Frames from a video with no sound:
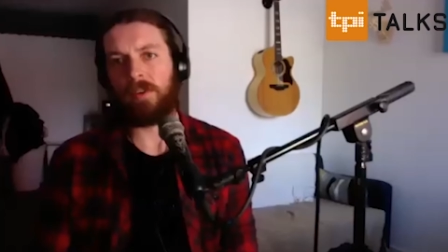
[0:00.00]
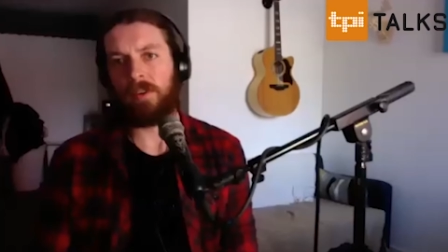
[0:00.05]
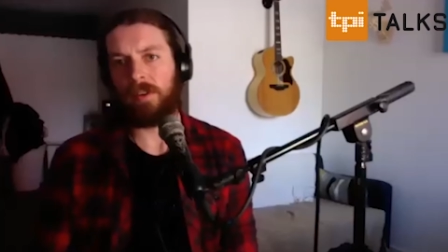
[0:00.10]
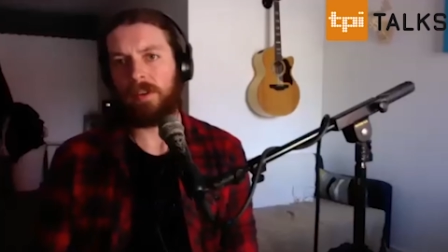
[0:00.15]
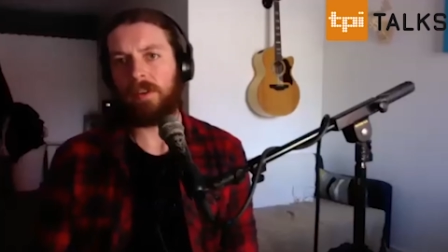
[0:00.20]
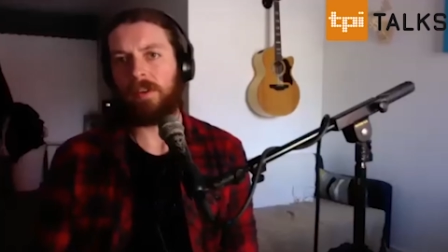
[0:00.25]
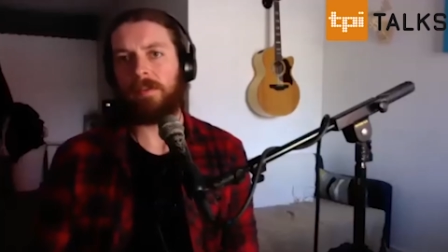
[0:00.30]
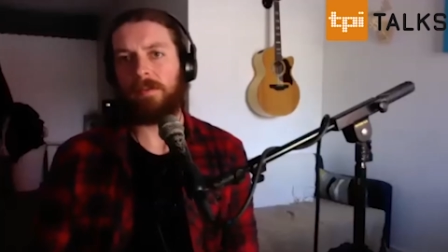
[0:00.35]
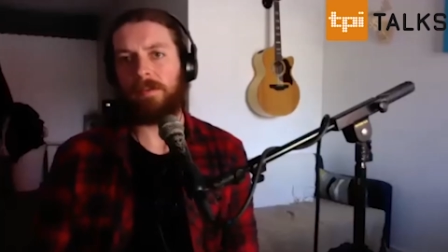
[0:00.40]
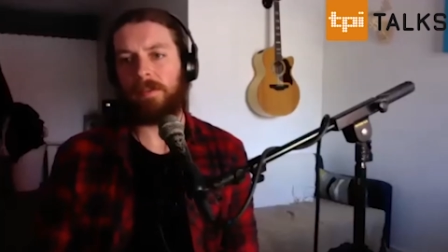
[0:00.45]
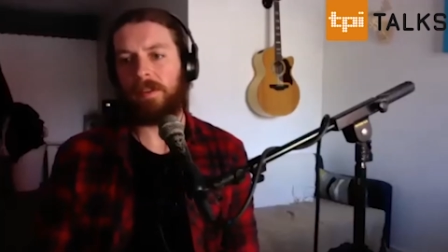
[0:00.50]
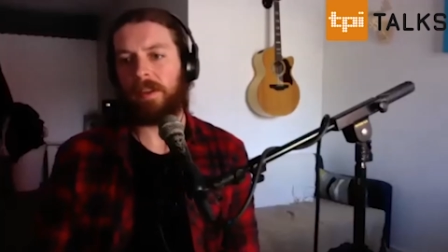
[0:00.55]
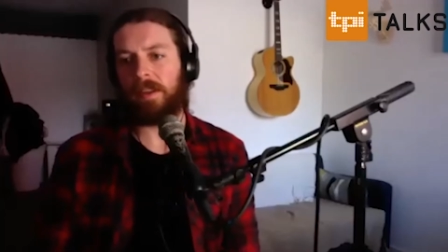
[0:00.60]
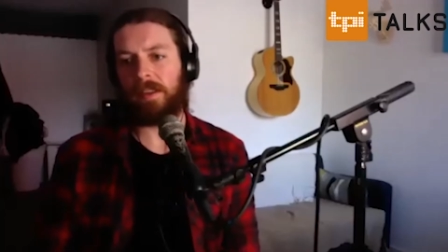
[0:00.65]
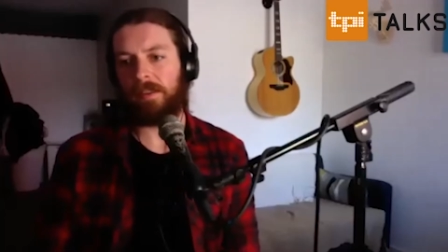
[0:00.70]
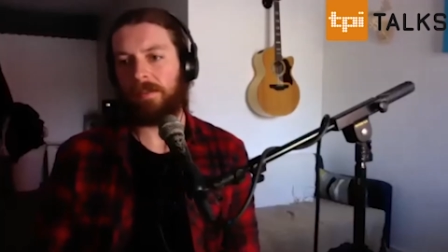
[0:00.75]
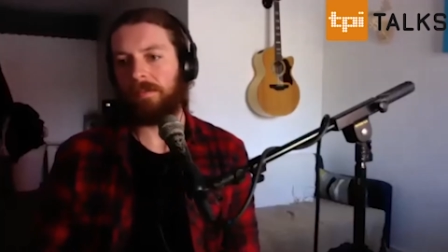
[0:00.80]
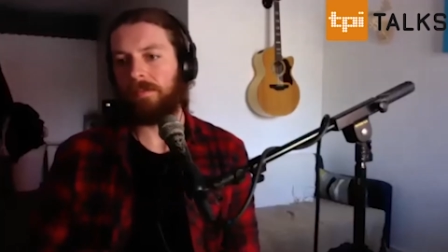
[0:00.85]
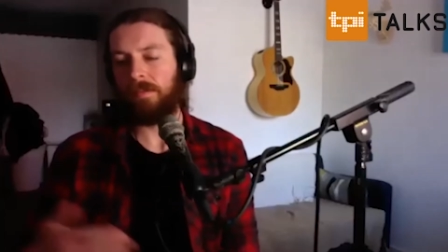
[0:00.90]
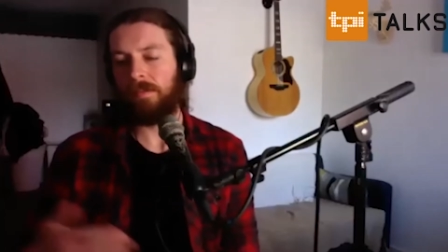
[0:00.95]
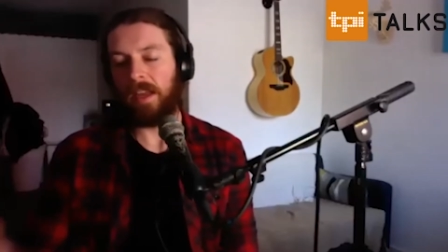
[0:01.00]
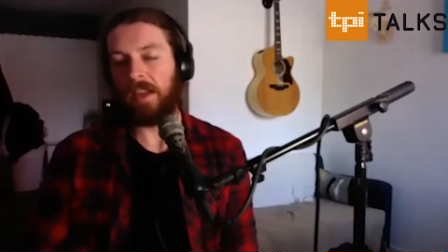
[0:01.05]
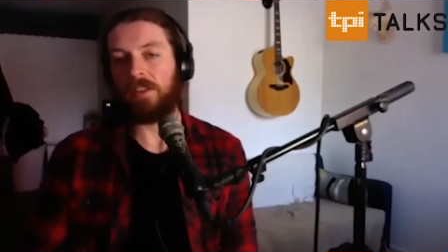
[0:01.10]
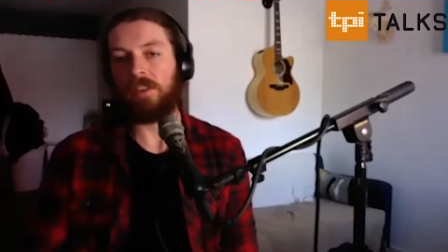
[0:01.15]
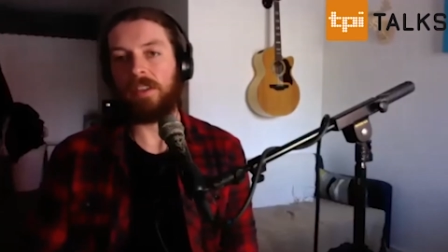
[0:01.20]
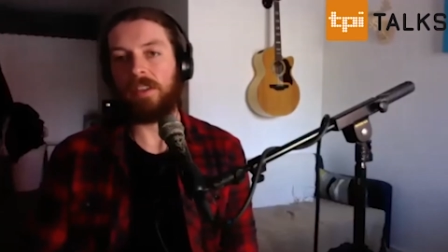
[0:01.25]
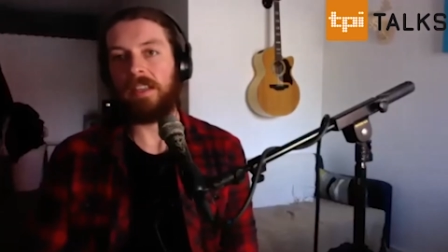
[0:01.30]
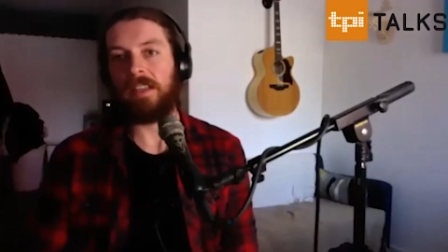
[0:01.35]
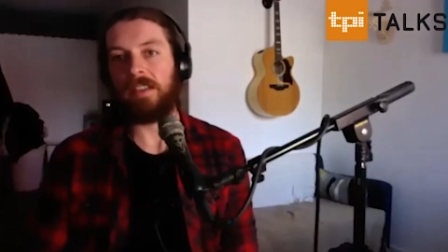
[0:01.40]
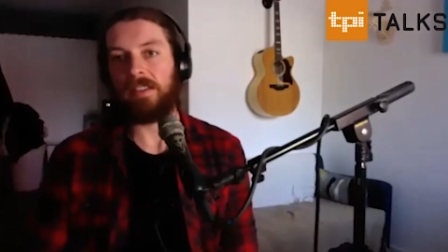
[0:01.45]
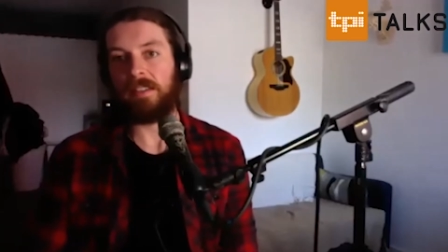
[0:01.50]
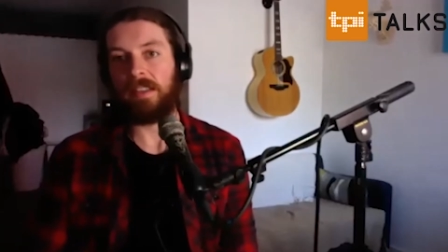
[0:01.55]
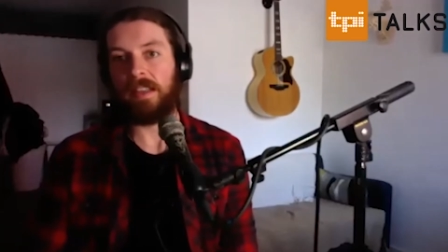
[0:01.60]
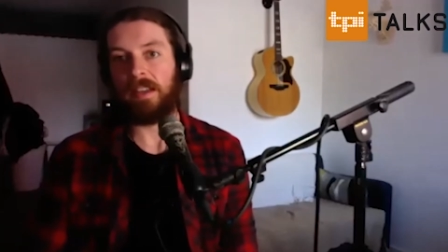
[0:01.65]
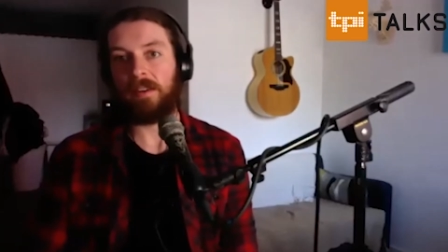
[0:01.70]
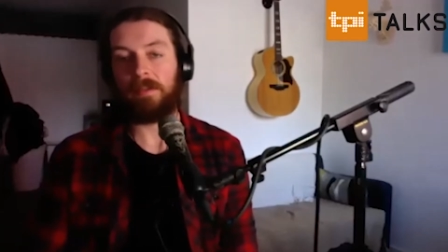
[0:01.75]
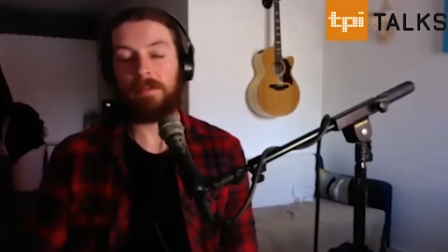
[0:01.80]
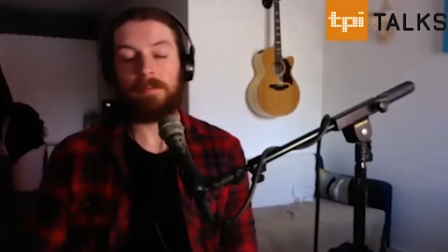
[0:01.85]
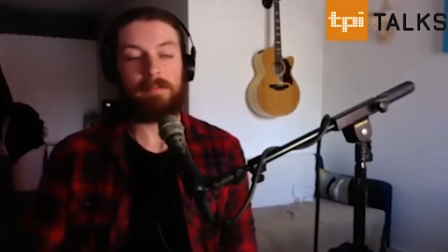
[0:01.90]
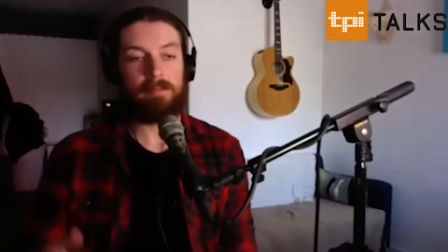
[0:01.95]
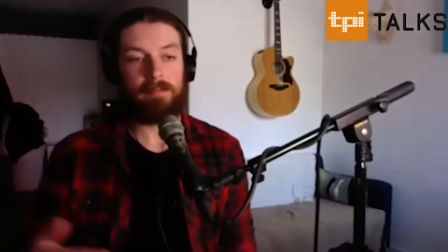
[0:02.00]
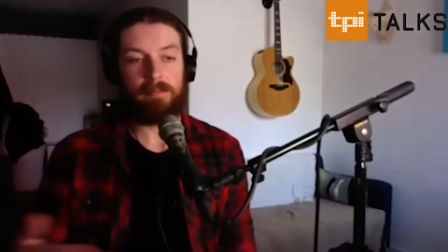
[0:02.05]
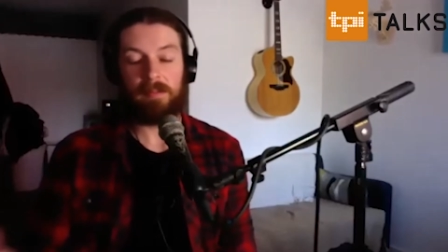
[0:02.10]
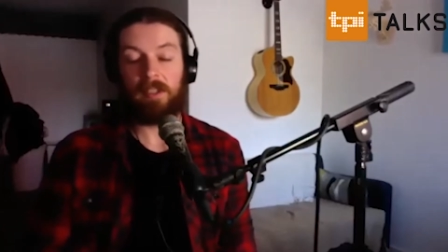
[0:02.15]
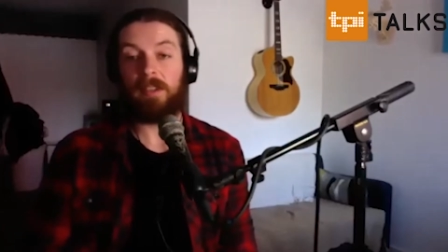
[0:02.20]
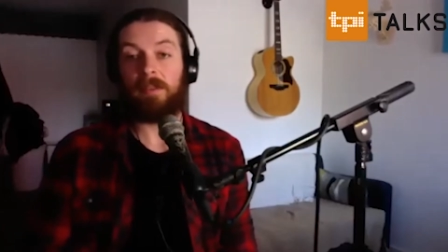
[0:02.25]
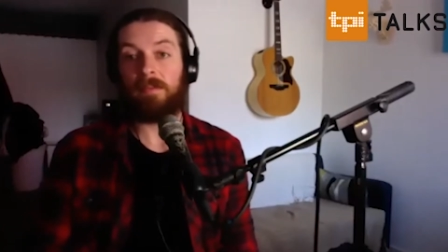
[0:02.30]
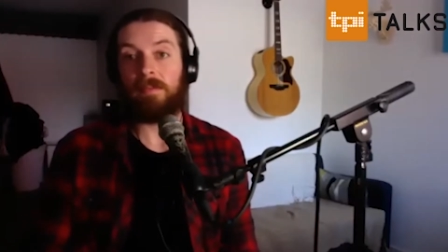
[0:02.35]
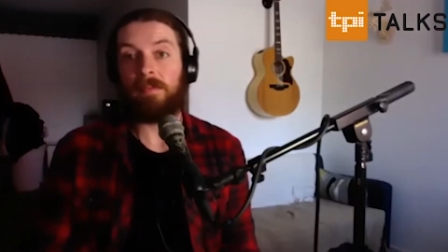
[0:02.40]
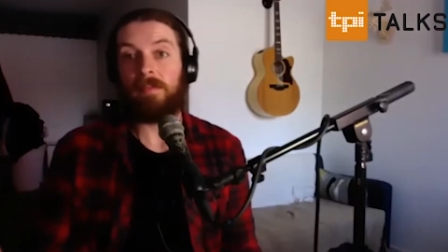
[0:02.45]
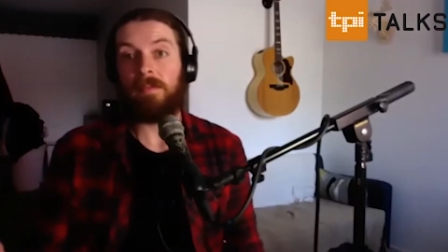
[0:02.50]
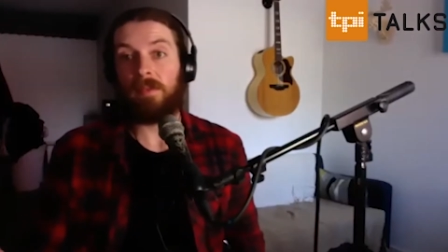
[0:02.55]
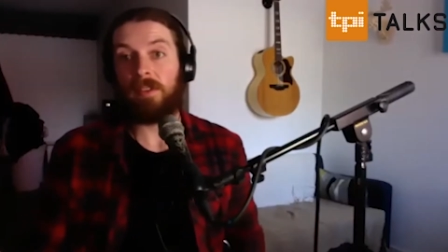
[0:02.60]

got a lot of like engineers now, you know,